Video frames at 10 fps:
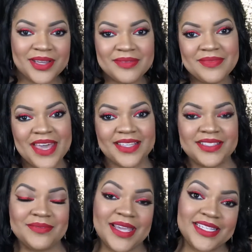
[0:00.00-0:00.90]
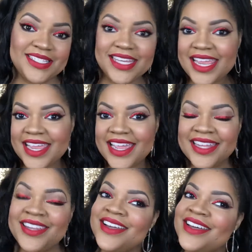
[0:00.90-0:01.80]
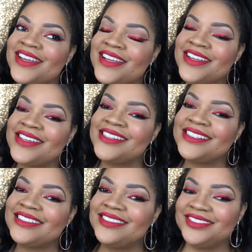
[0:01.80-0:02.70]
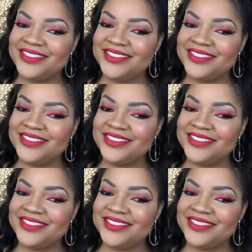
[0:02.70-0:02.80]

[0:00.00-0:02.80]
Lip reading: welcome back to my channel.